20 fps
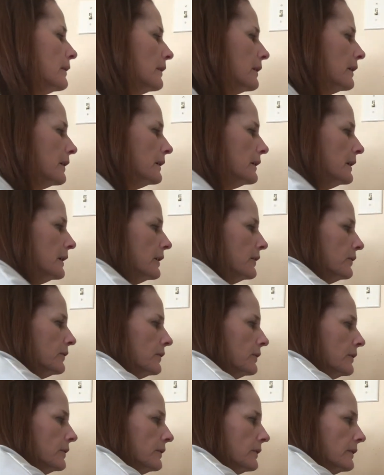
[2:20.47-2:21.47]
Again,
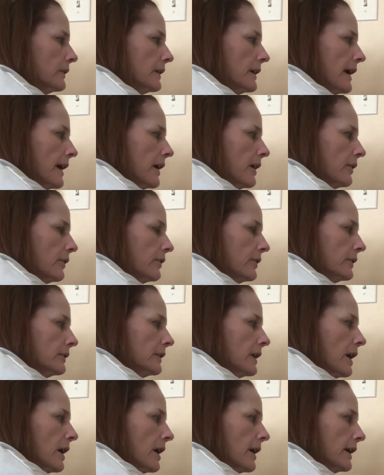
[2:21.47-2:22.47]
so you see how the
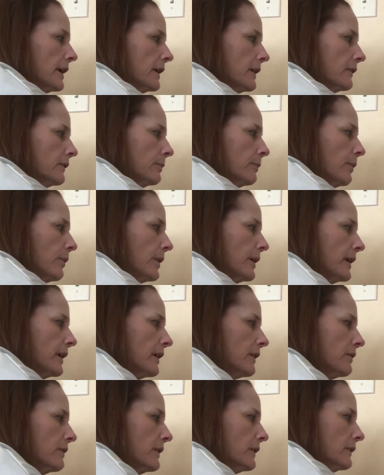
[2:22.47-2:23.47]
line is pointing
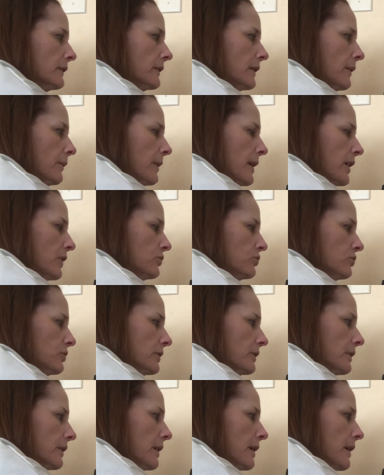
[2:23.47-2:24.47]
in this
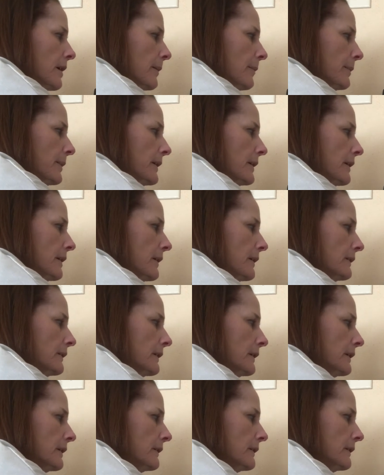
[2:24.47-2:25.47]
direction because
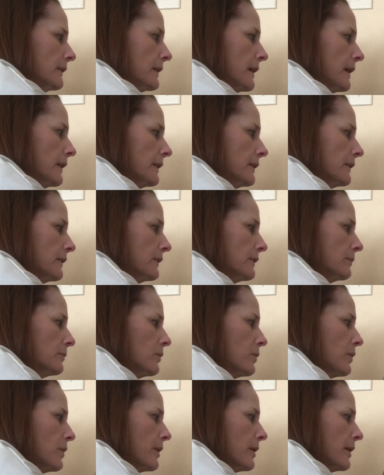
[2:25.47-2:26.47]
it is telling us
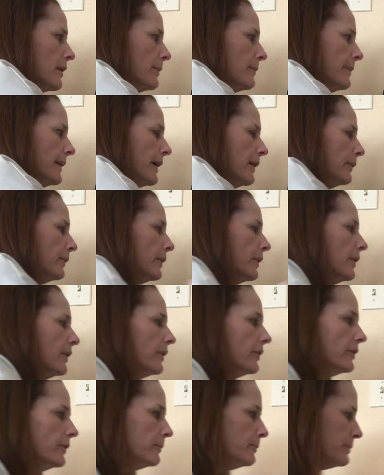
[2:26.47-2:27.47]
more about
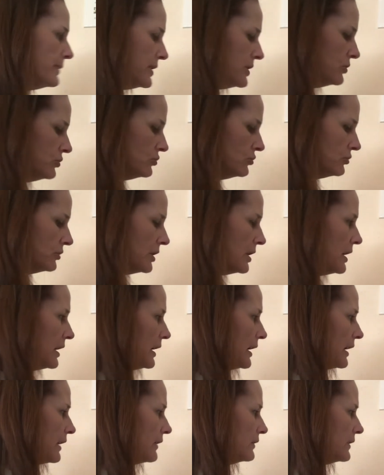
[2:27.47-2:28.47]
the beach.
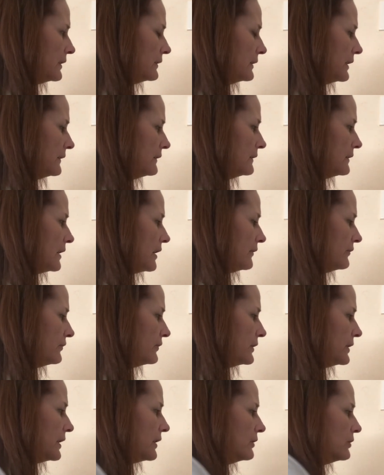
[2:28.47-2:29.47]
And then let's not
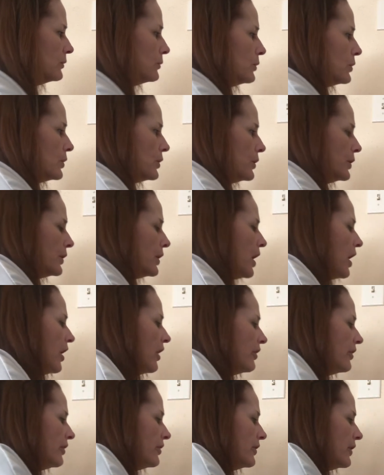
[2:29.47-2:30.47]
forget the word
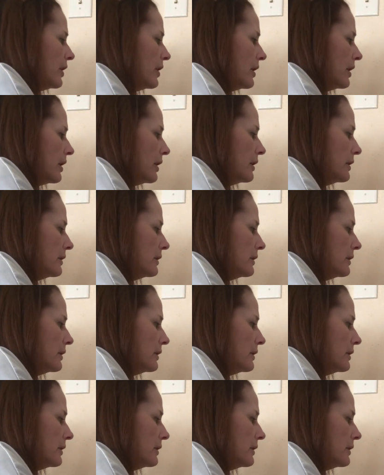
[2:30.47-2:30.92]
the.